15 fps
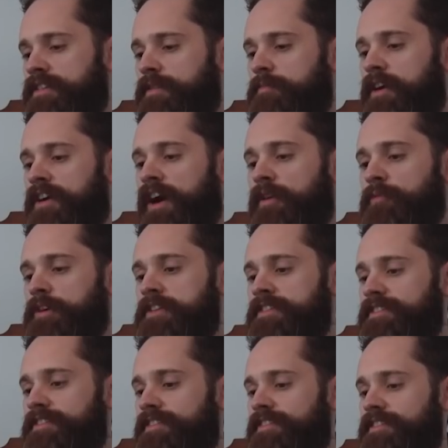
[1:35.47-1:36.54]
Come on, Godwin.
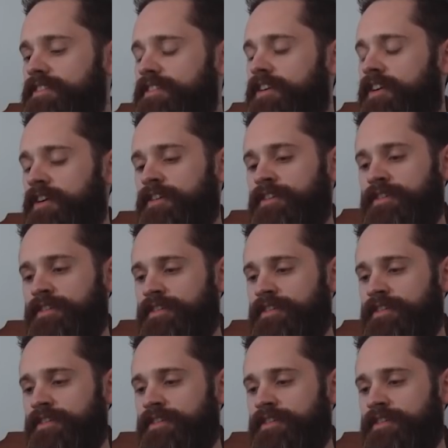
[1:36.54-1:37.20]
Oh.